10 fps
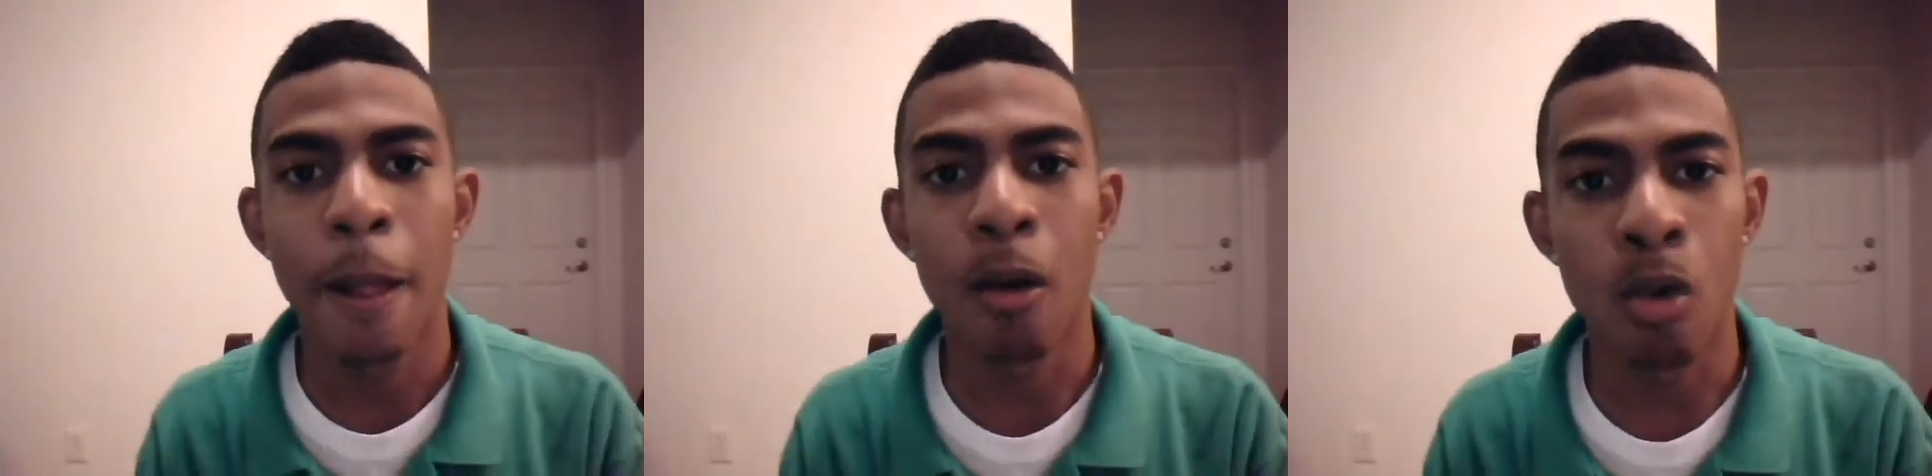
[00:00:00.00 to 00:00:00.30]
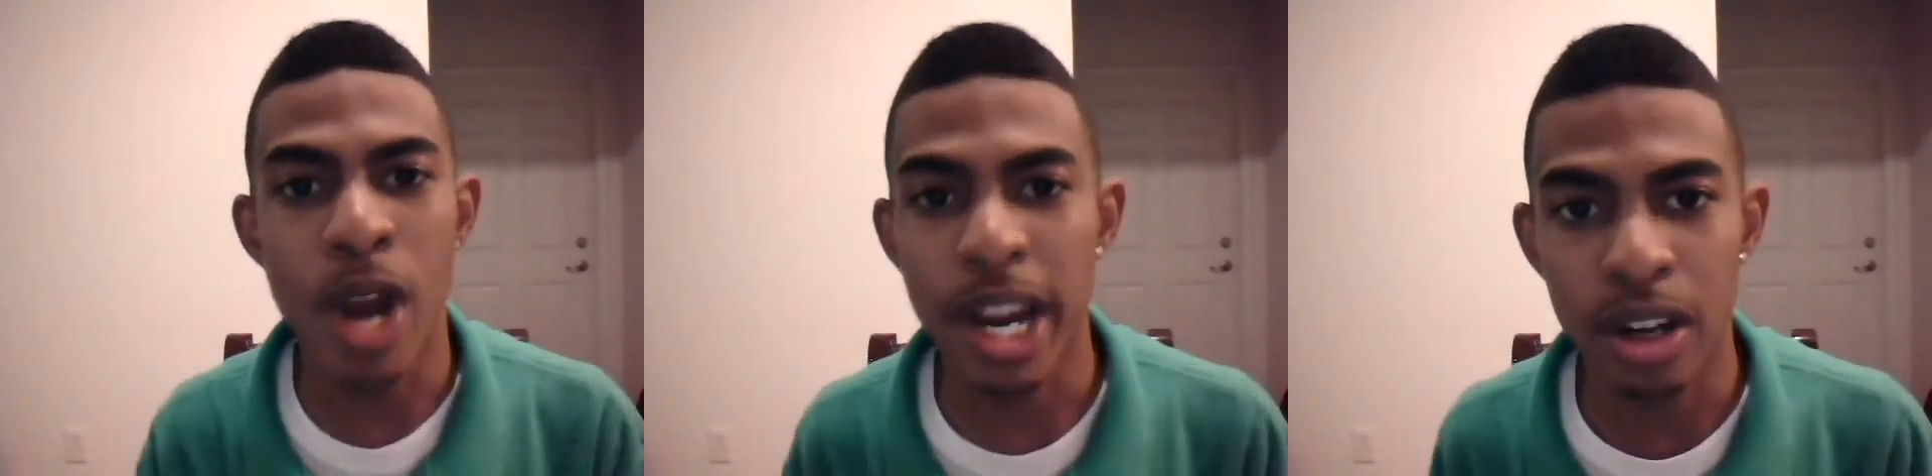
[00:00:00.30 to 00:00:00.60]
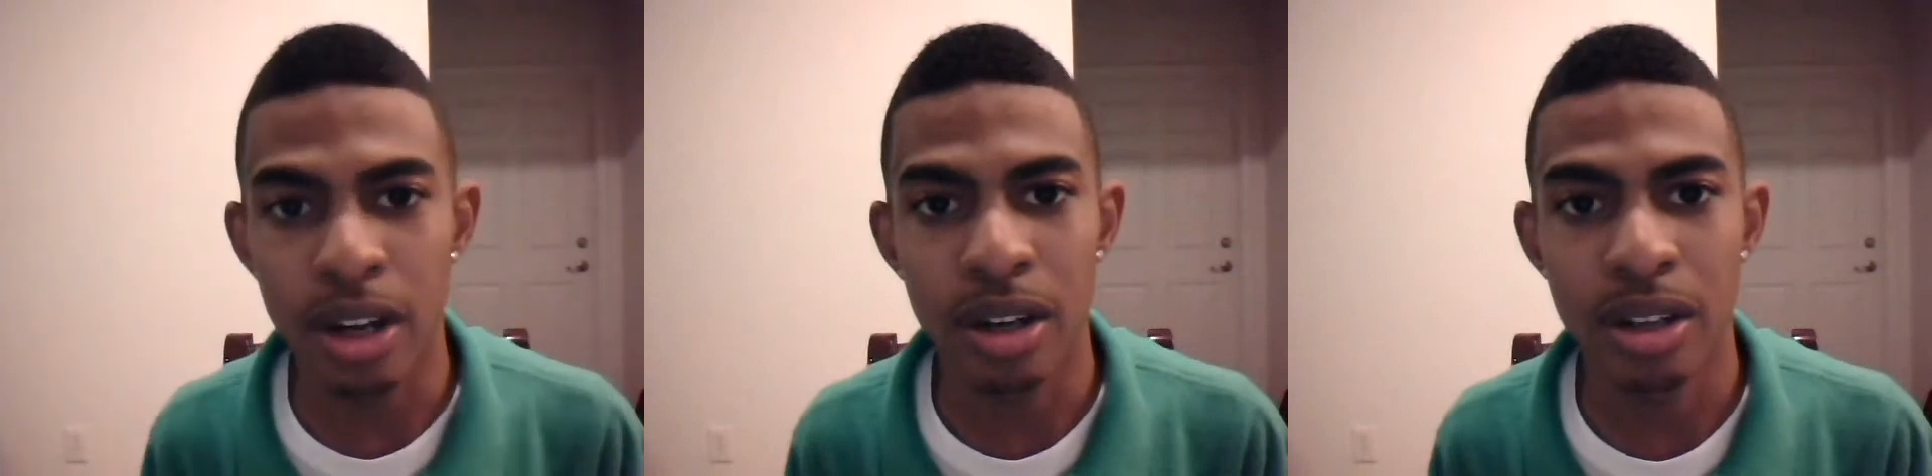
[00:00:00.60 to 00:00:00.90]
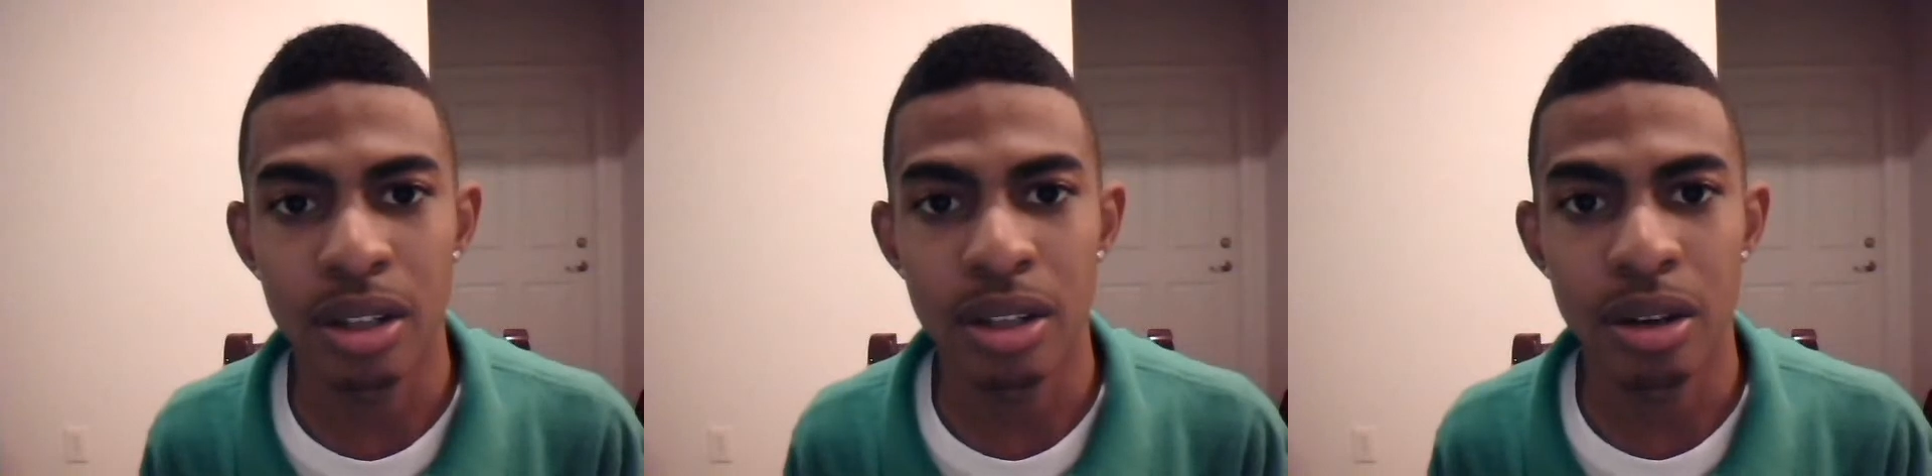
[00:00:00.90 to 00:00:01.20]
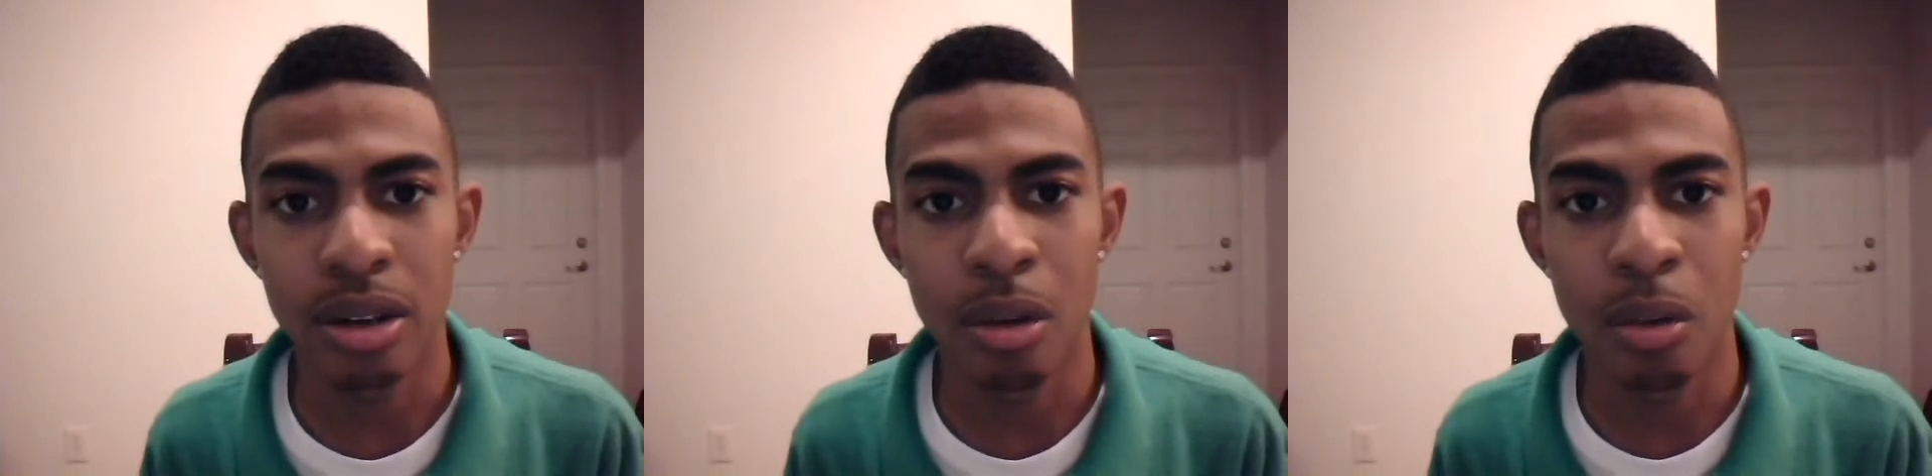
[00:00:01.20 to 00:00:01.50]
record
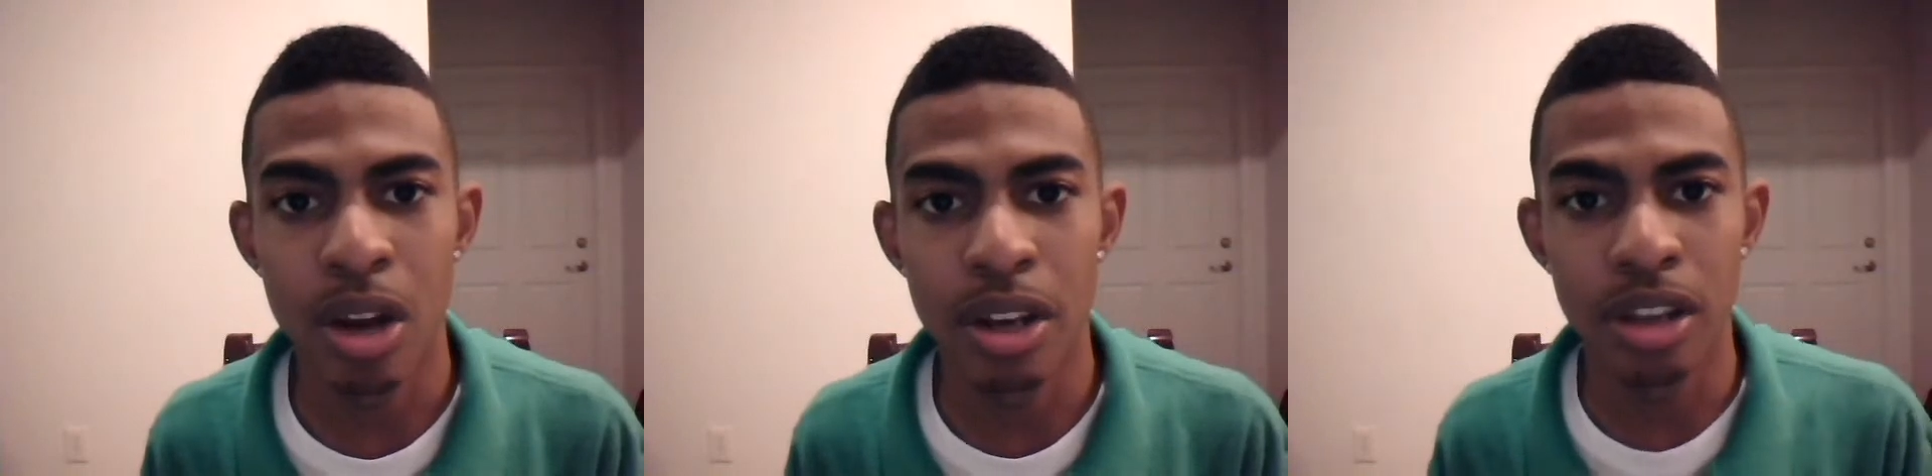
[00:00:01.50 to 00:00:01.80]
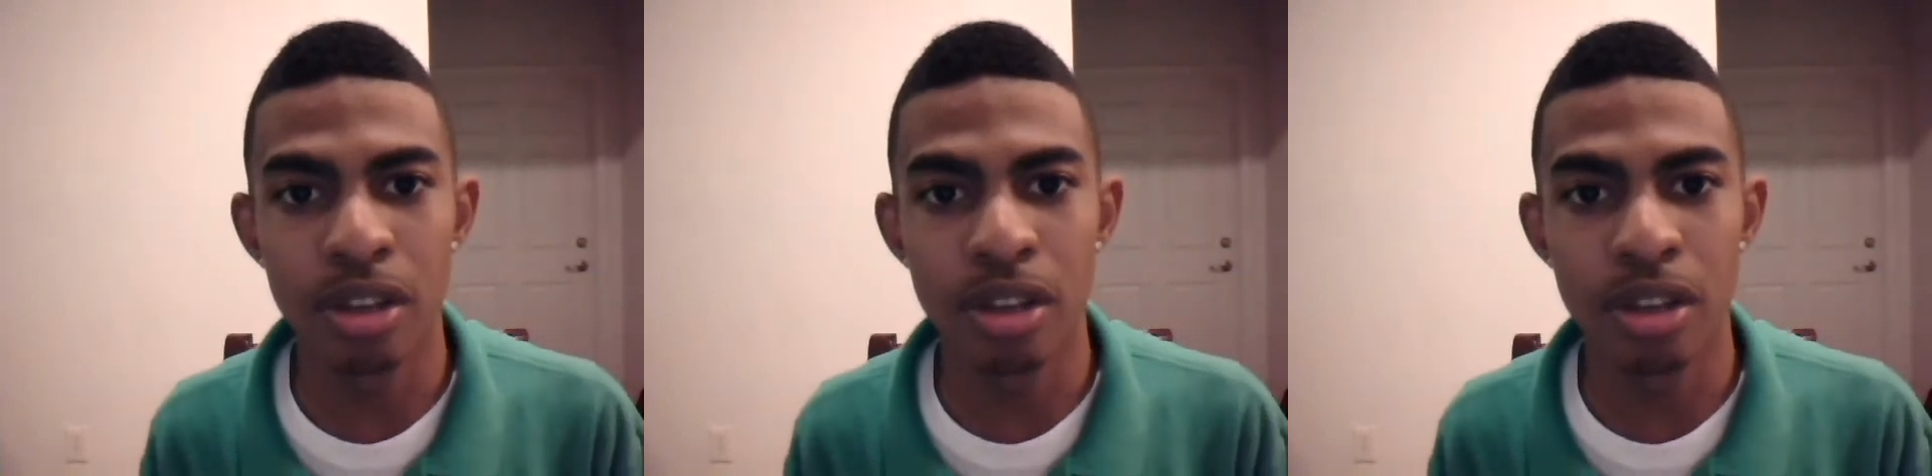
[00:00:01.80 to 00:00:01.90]
one year.